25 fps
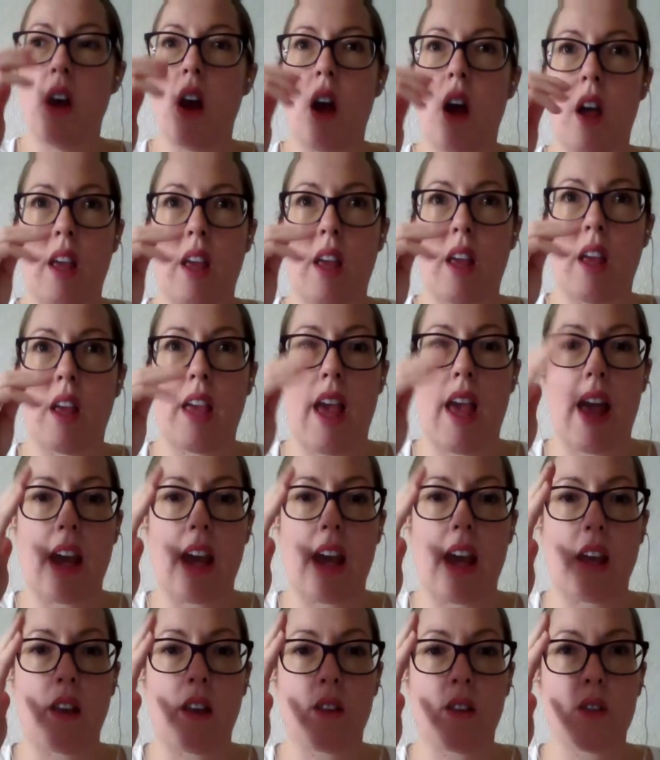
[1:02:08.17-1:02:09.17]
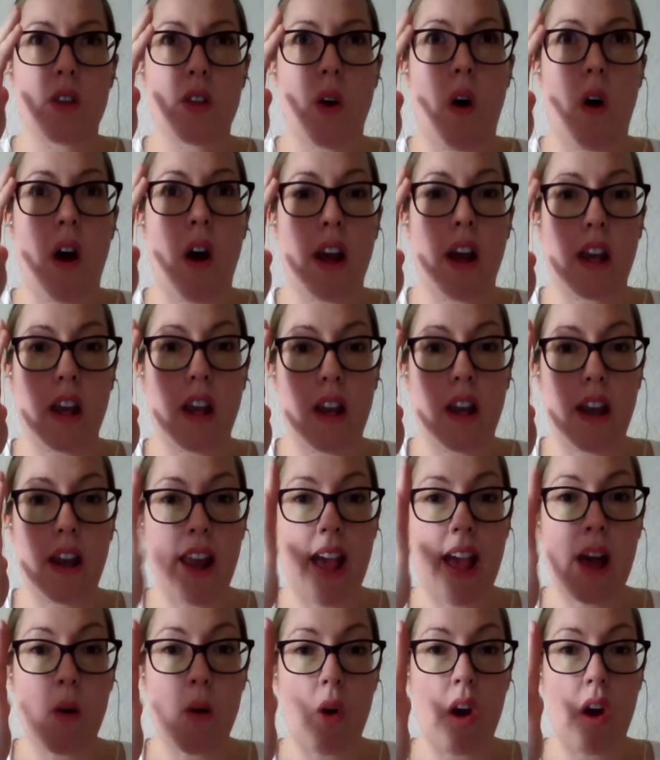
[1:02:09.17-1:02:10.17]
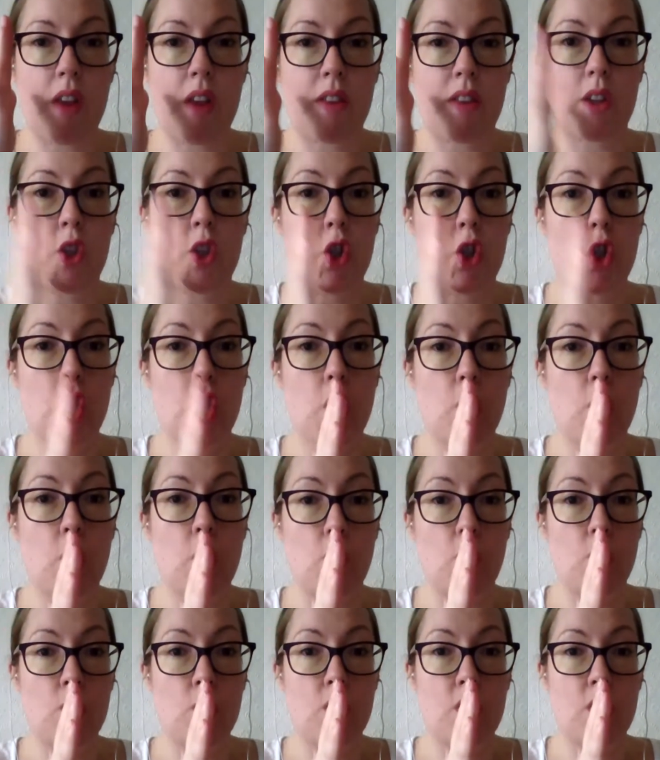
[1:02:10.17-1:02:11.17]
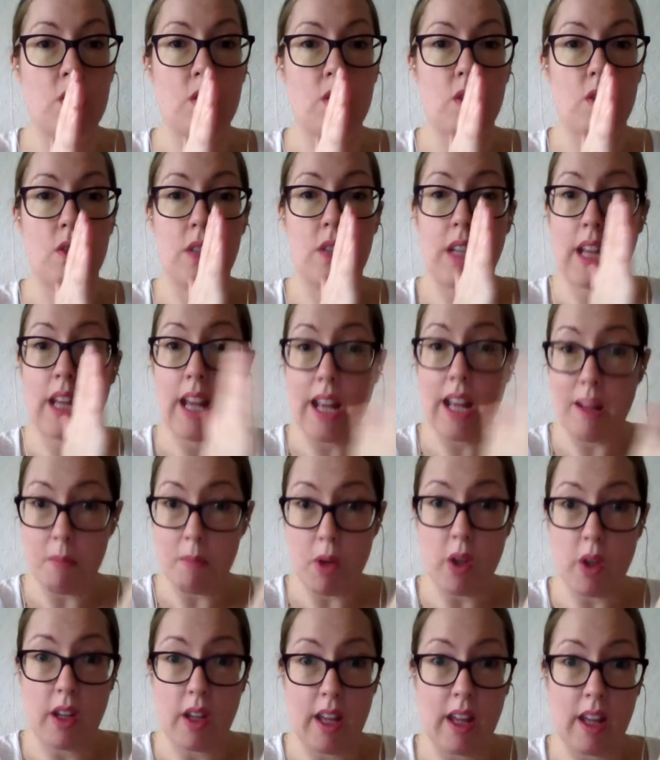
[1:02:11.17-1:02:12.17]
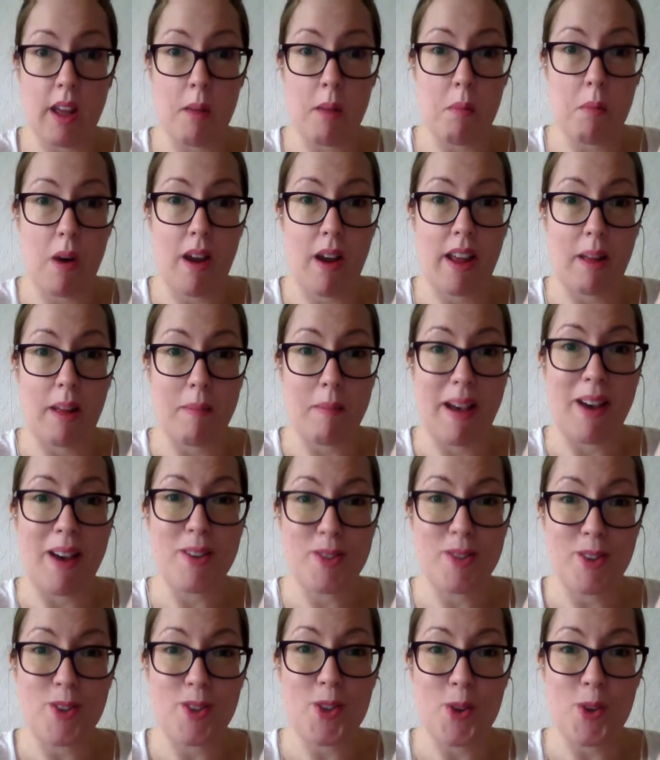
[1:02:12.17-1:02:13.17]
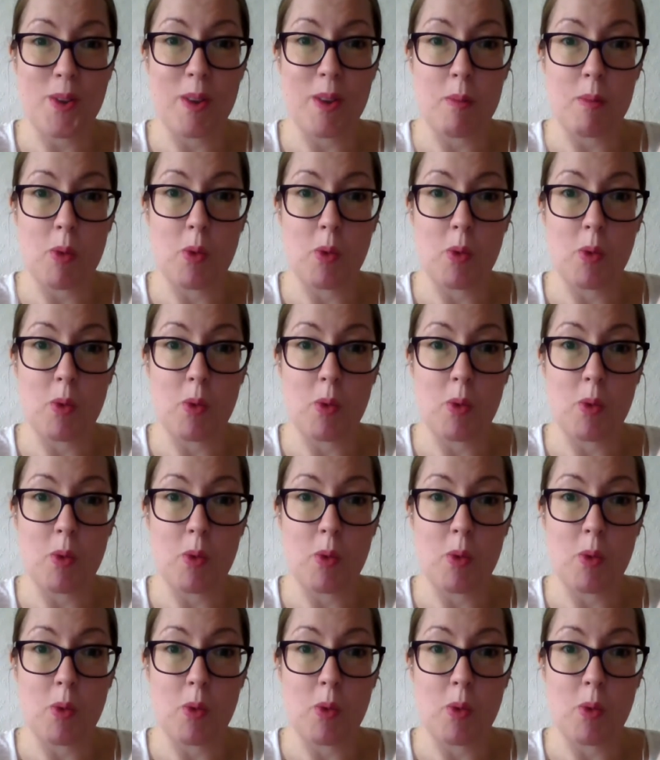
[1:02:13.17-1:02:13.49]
okay, so I can now either choose to keep looking at my emails at 2 a.m,